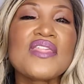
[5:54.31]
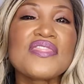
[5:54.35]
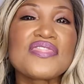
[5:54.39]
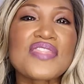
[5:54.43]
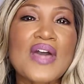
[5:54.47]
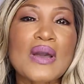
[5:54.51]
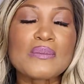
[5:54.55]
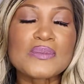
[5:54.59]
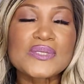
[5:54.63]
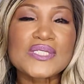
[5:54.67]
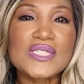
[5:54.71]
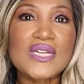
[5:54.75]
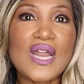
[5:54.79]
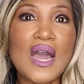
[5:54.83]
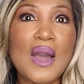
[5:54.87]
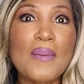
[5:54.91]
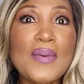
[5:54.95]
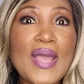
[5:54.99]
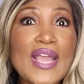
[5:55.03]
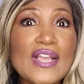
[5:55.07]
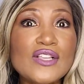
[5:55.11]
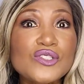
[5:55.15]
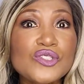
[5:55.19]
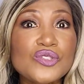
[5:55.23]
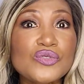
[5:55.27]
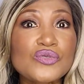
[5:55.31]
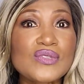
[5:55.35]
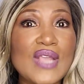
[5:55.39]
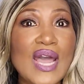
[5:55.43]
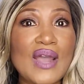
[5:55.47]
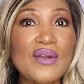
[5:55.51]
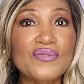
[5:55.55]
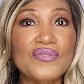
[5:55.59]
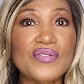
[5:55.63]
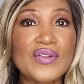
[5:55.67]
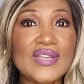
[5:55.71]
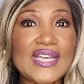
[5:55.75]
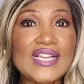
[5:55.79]
Thumbs it up. And do
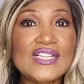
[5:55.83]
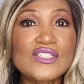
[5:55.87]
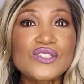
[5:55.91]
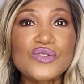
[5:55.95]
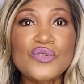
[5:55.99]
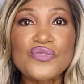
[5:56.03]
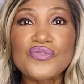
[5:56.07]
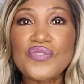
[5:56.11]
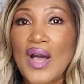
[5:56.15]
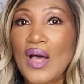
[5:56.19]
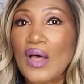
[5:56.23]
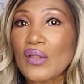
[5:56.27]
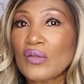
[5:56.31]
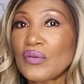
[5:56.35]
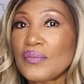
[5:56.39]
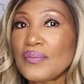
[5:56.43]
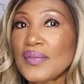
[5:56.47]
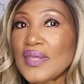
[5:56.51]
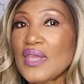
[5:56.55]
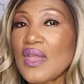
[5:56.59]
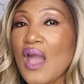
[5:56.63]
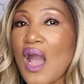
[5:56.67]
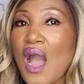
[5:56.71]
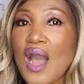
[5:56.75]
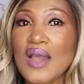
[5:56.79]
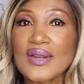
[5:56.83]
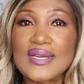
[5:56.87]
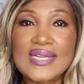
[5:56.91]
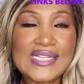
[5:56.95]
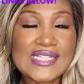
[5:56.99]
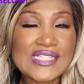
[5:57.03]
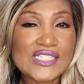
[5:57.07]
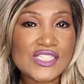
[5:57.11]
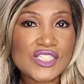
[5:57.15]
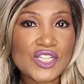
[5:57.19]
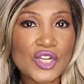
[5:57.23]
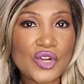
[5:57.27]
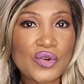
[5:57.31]
not forget to follow me on
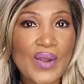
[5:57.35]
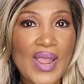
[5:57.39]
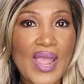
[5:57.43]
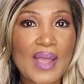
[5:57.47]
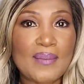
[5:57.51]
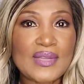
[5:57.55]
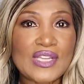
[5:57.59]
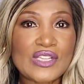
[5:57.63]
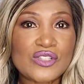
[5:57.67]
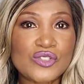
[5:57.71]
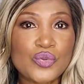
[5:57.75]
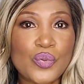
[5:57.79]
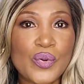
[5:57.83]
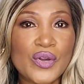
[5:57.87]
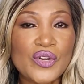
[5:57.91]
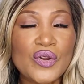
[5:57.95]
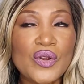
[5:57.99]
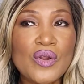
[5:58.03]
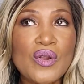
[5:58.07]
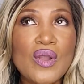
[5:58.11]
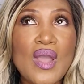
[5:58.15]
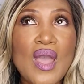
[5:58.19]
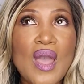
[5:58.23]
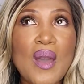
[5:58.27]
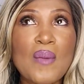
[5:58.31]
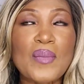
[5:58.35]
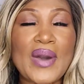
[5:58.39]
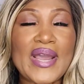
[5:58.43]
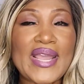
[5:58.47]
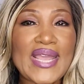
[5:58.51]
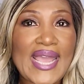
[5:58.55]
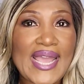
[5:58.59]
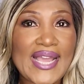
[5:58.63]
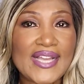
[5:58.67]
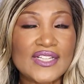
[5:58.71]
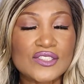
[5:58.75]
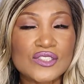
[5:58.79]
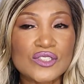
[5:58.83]
Instagram and Twitter. My
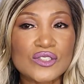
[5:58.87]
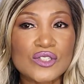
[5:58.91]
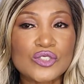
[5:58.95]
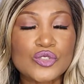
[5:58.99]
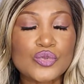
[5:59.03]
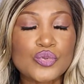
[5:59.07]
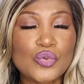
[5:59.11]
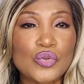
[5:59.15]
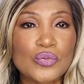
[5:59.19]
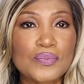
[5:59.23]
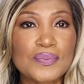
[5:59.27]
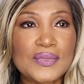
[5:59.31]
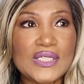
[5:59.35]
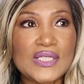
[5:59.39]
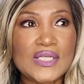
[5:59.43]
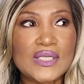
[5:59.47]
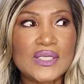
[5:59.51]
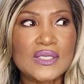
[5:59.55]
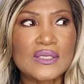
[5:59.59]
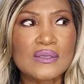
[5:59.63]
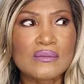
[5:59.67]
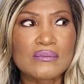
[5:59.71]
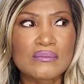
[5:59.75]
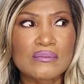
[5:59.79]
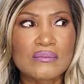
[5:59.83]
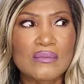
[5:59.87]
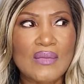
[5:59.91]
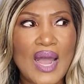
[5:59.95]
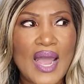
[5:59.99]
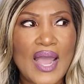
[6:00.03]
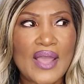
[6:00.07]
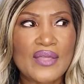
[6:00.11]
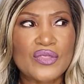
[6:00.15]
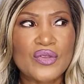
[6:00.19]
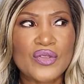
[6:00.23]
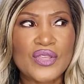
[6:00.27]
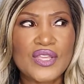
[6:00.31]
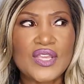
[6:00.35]
handles will be
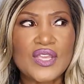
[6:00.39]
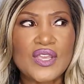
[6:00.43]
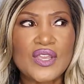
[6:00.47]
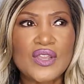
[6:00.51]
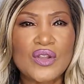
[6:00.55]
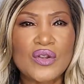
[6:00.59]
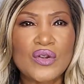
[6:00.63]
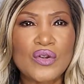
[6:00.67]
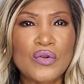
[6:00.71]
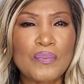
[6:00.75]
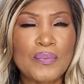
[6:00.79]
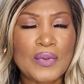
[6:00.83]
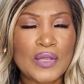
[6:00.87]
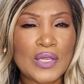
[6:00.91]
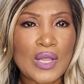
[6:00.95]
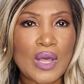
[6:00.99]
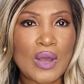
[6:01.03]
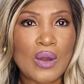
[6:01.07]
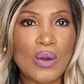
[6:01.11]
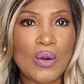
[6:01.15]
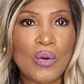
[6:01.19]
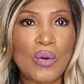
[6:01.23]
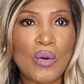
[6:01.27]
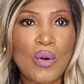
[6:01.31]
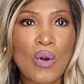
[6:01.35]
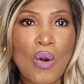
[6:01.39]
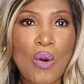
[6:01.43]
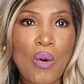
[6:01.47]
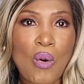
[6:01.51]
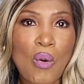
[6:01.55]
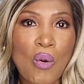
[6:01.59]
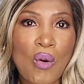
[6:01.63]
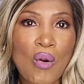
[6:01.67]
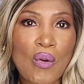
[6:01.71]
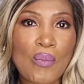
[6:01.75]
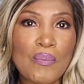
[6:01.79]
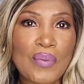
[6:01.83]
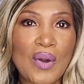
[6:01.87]
either here, below,
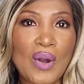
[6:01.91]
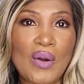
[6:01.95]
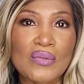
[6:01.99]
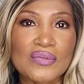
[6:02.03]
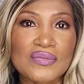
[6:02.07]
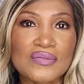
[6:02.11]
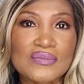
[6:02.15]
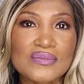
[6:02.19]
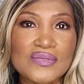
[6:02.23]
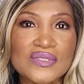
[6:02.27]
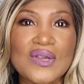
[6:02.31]
or both.